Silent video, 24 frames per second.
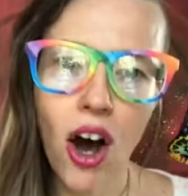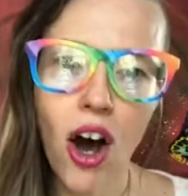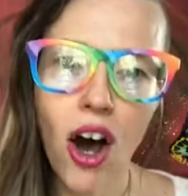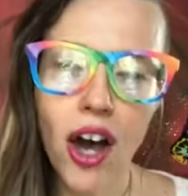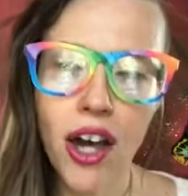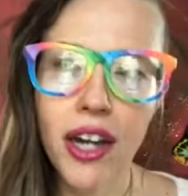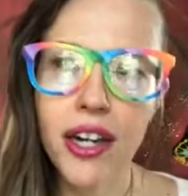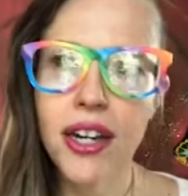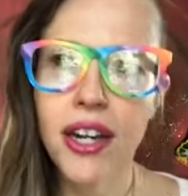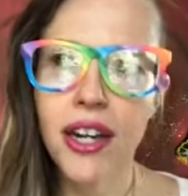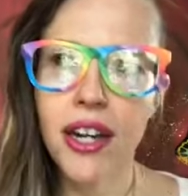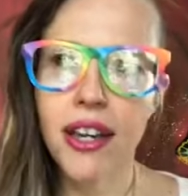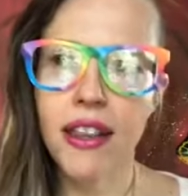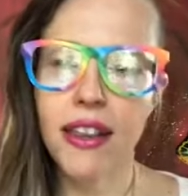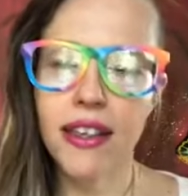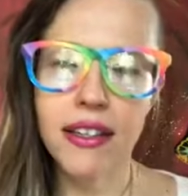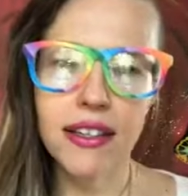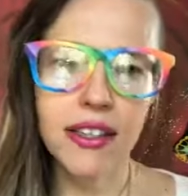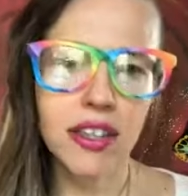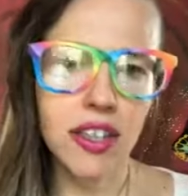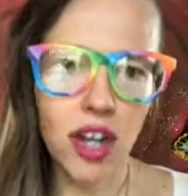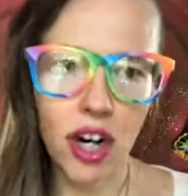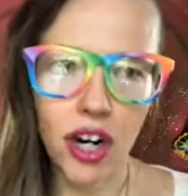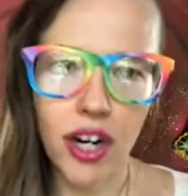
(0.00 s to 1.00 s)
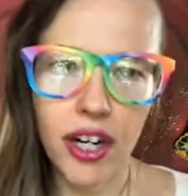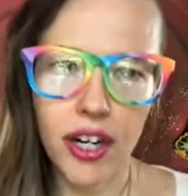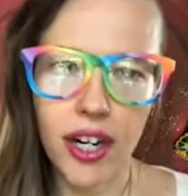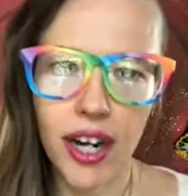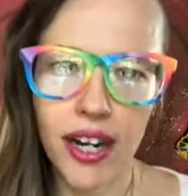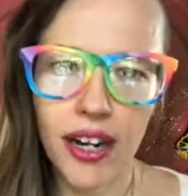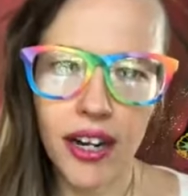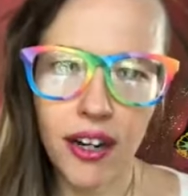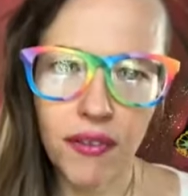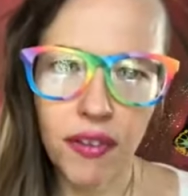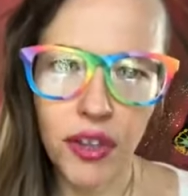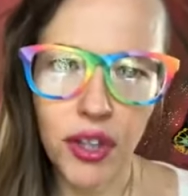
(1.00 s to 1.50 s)
on this dark
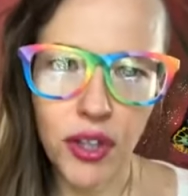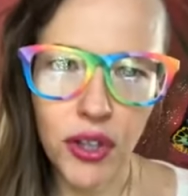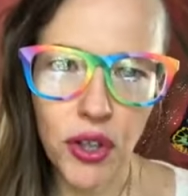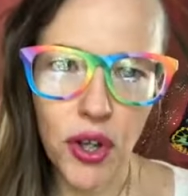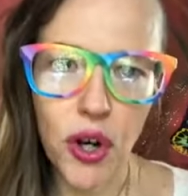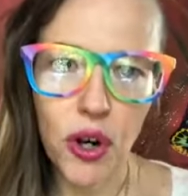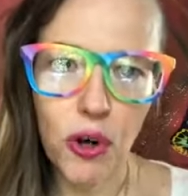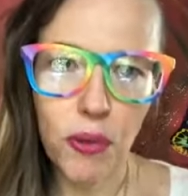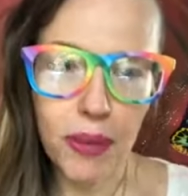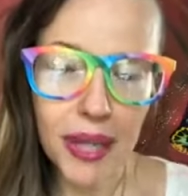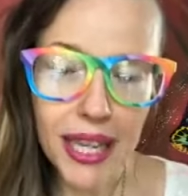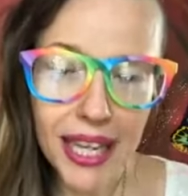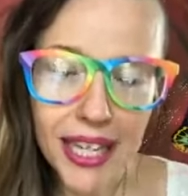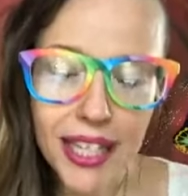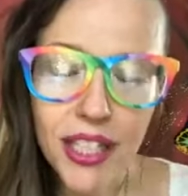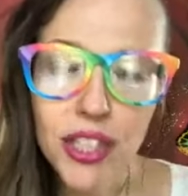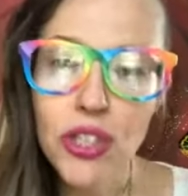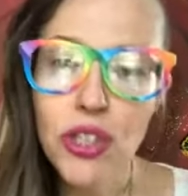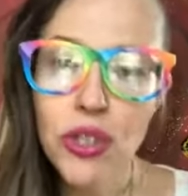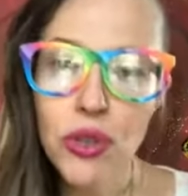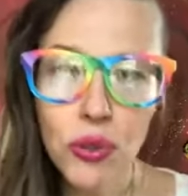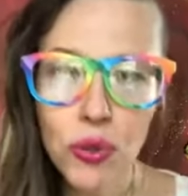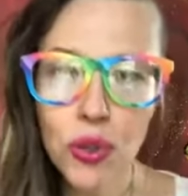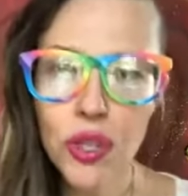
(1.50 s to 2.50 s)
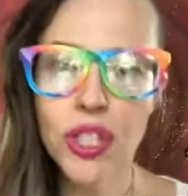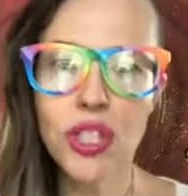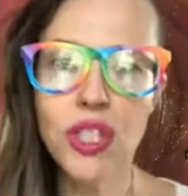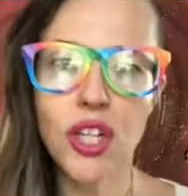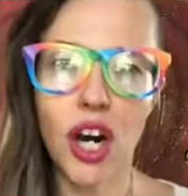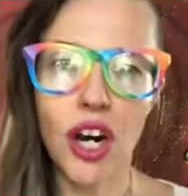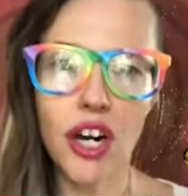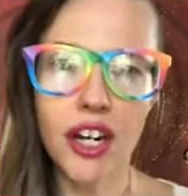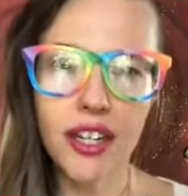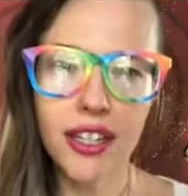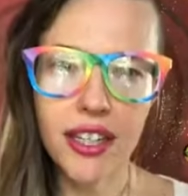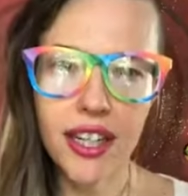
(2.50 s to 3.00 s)
night of the globe into the
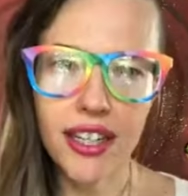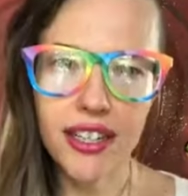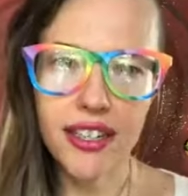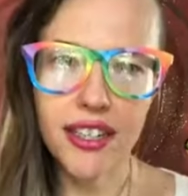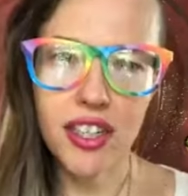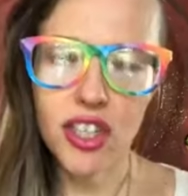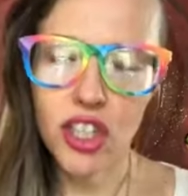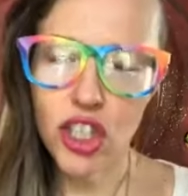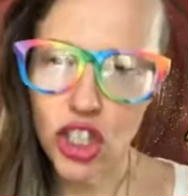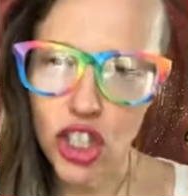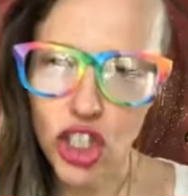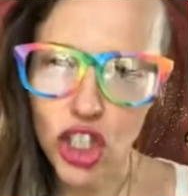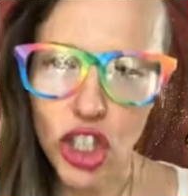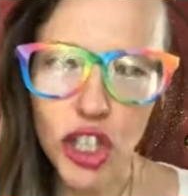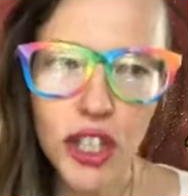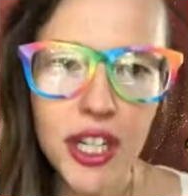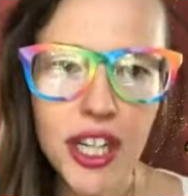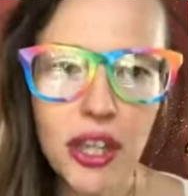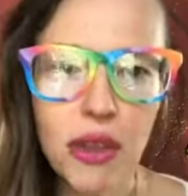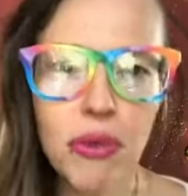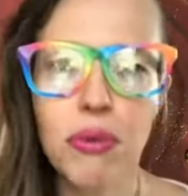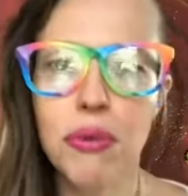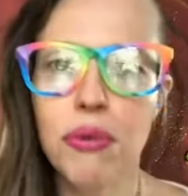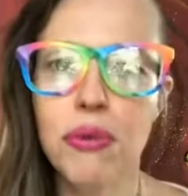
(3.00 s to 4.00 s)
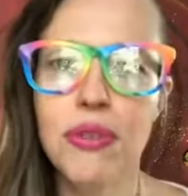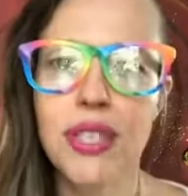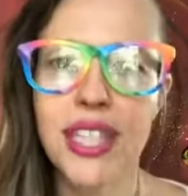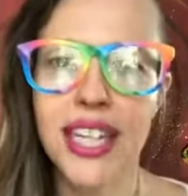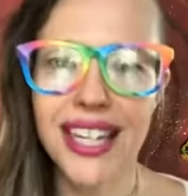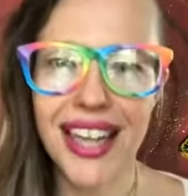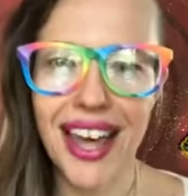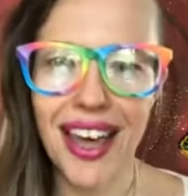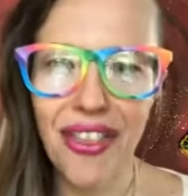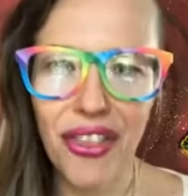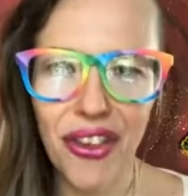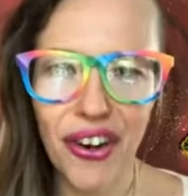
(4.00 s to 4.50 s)
darkness, to journey through
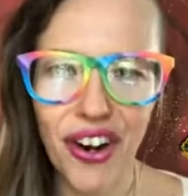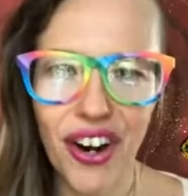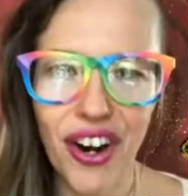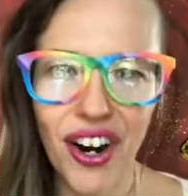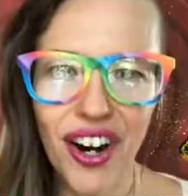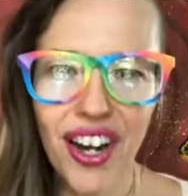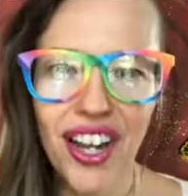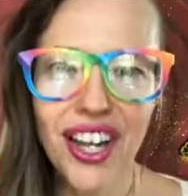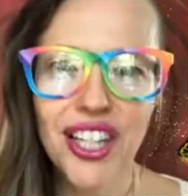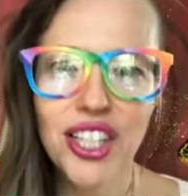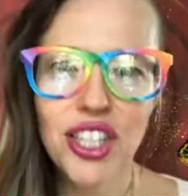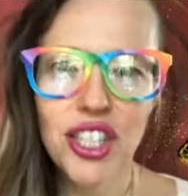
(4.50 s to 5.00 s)
together,